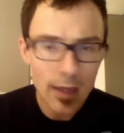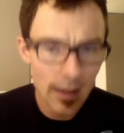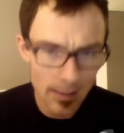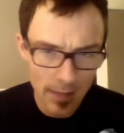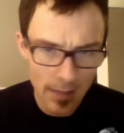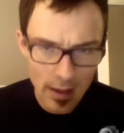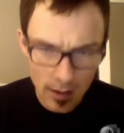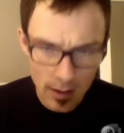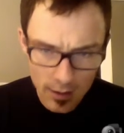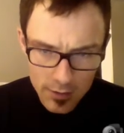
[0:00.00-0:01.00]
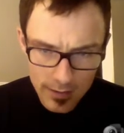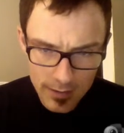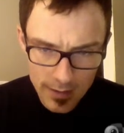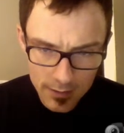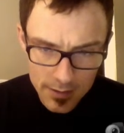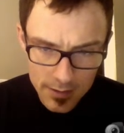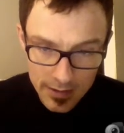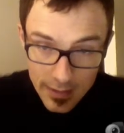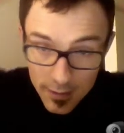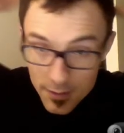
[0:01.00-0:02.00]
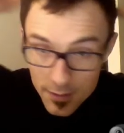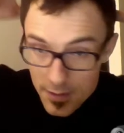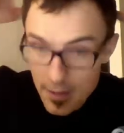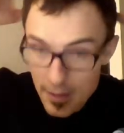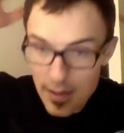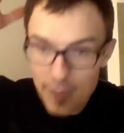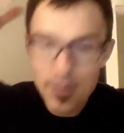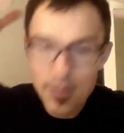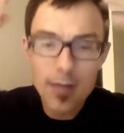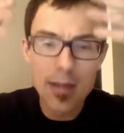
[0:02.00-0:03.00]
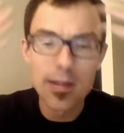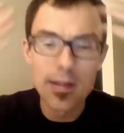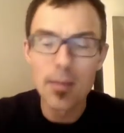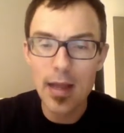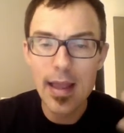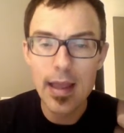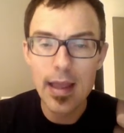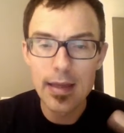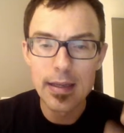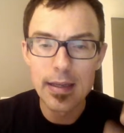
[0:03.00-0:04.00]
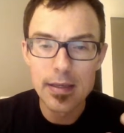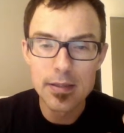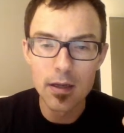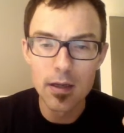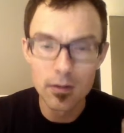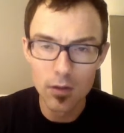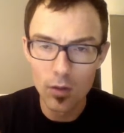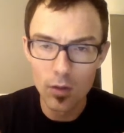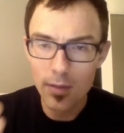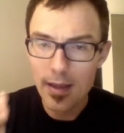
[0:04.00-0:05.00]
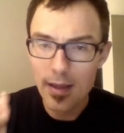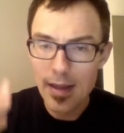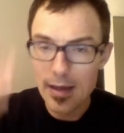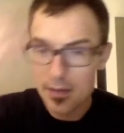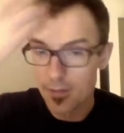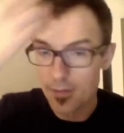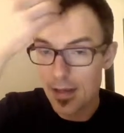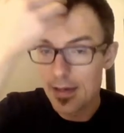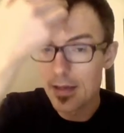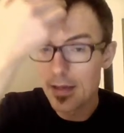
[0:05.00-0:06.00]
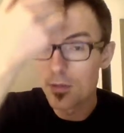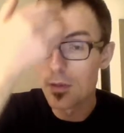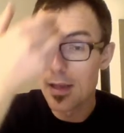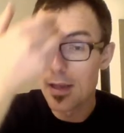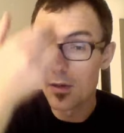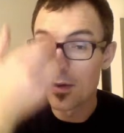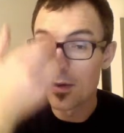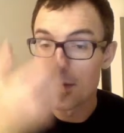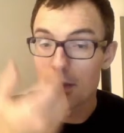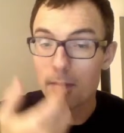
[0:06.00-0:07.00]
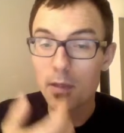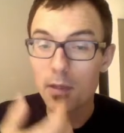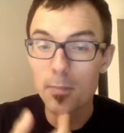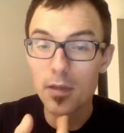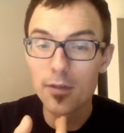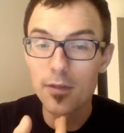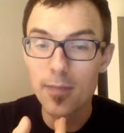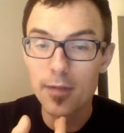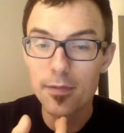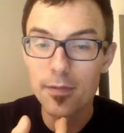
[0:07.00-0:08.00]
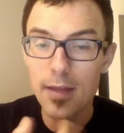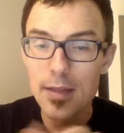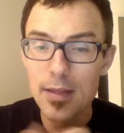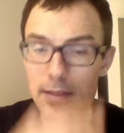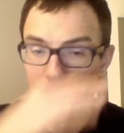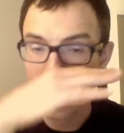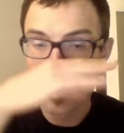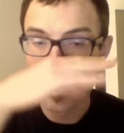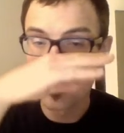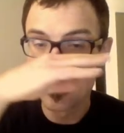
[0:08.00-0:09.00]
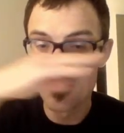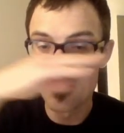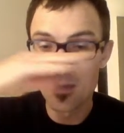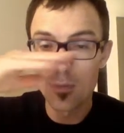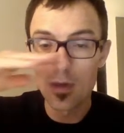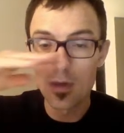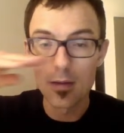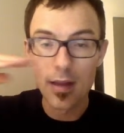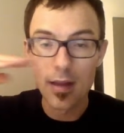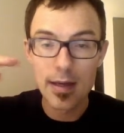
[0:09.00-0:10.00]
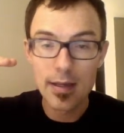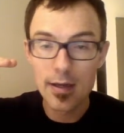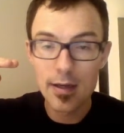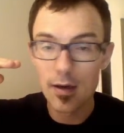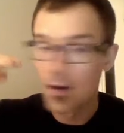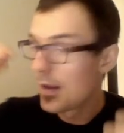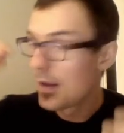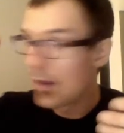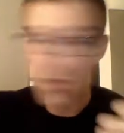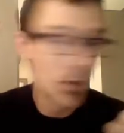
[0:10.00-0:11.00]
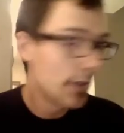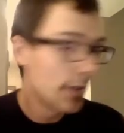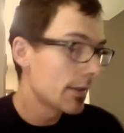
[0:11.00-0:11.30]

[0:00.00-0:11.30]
A cartoon character's ears, if you can imagine that my head is a globe and it's divided into a line going right down the middle of my face, as well as a midpoint line here, as well as a